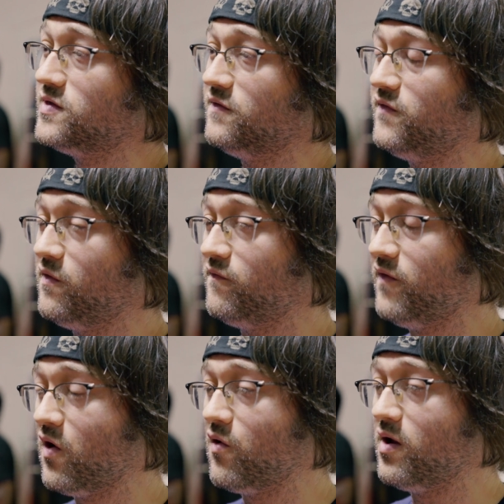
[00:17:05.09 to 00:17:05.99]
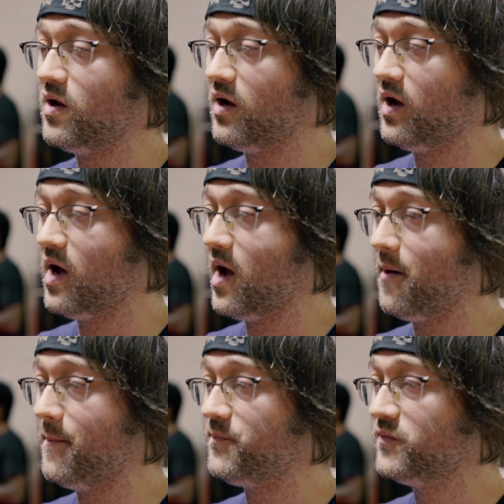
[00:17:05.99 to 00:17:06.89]
used to feel very
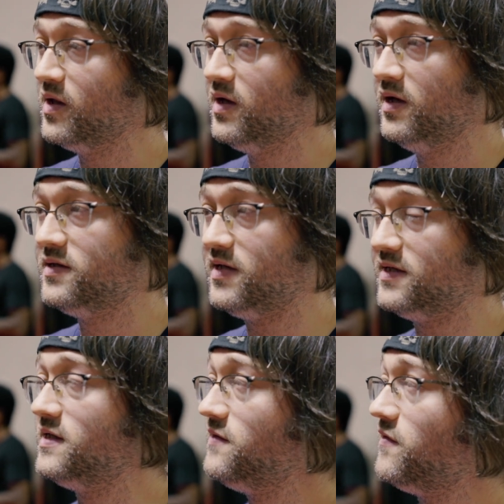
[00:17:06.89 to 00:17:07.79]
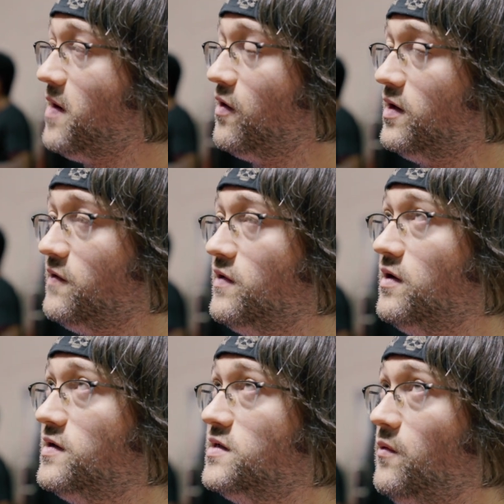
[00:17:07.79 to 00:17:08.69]
um, sensitive about
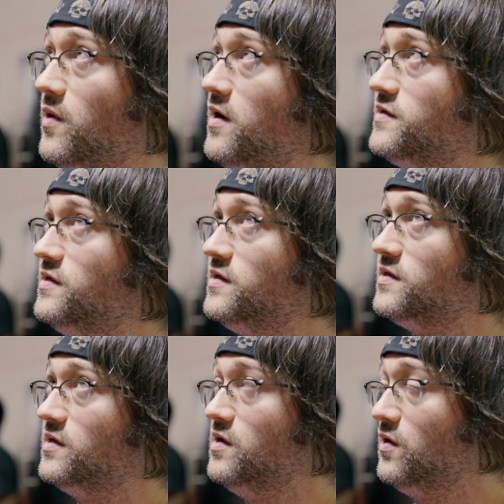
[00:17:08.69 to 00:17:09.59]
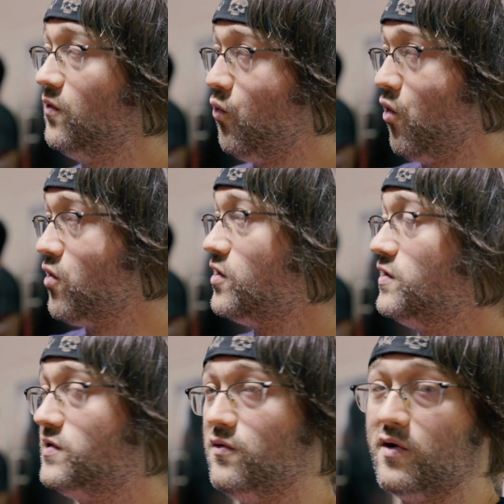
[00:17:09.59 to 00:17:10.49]
giving someone else's work
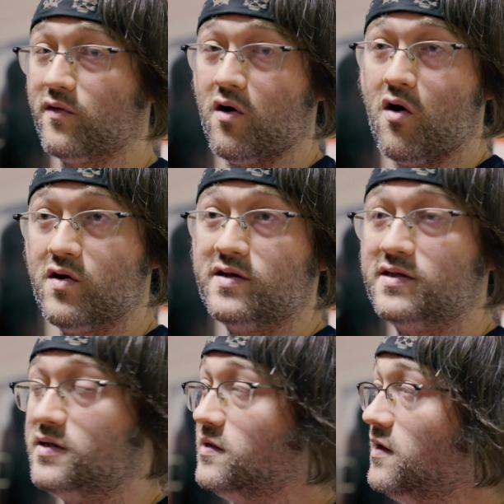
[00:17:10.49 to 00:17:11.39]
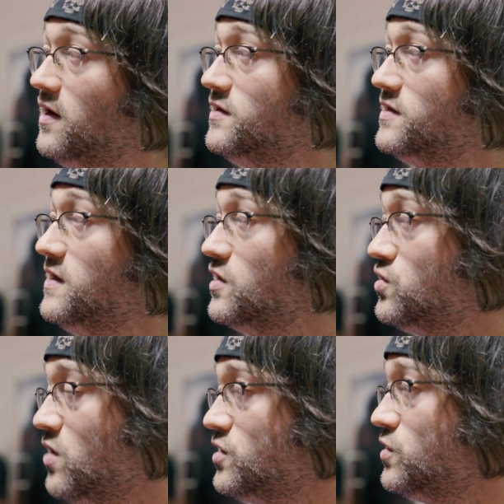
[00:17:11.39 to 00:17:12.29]
to another artist, uh, just like
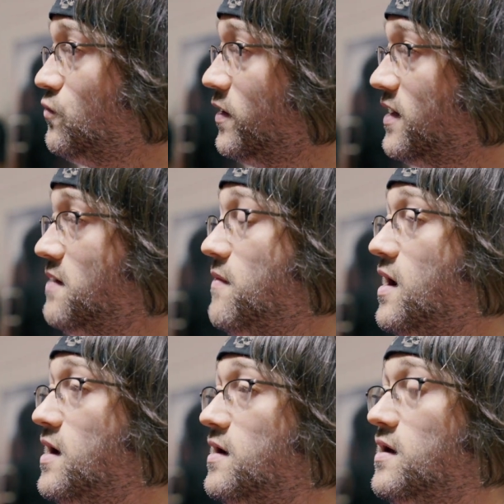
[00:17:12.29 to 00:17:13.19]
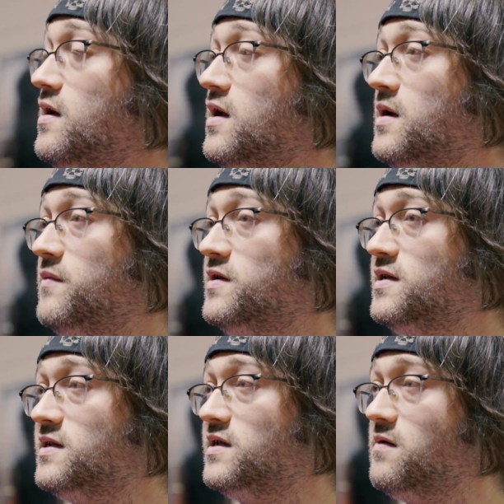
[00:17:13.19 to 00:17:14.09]
treasure what they made. But
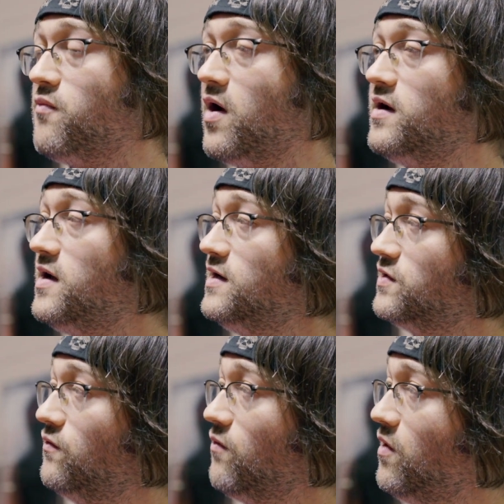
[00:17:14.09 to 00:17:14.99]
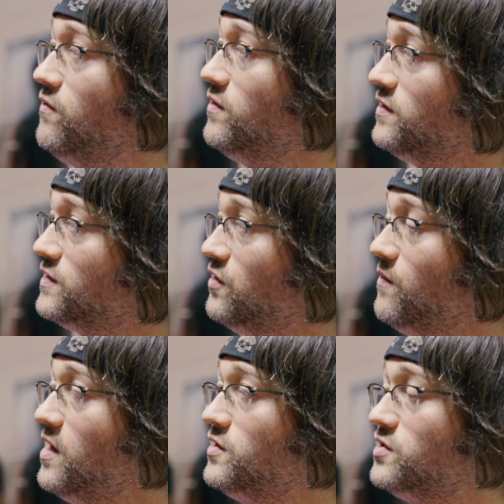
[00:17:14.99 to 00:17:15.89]
since the brand has grown so
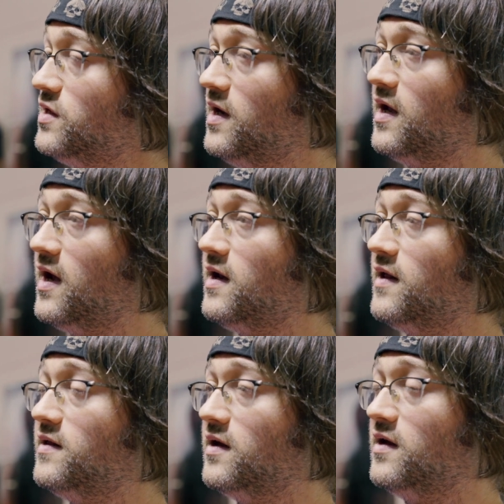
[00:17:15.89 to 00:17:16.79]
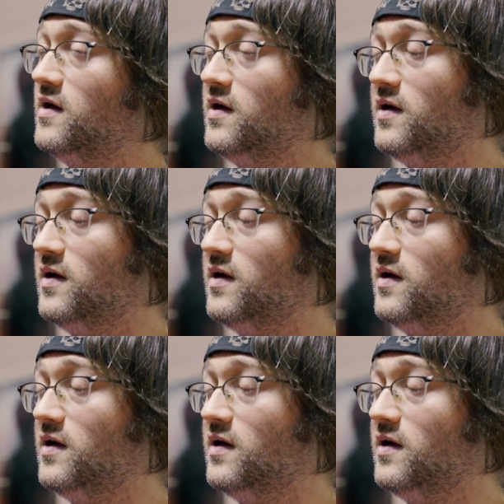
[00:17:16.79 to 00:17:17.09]
much, and again, I think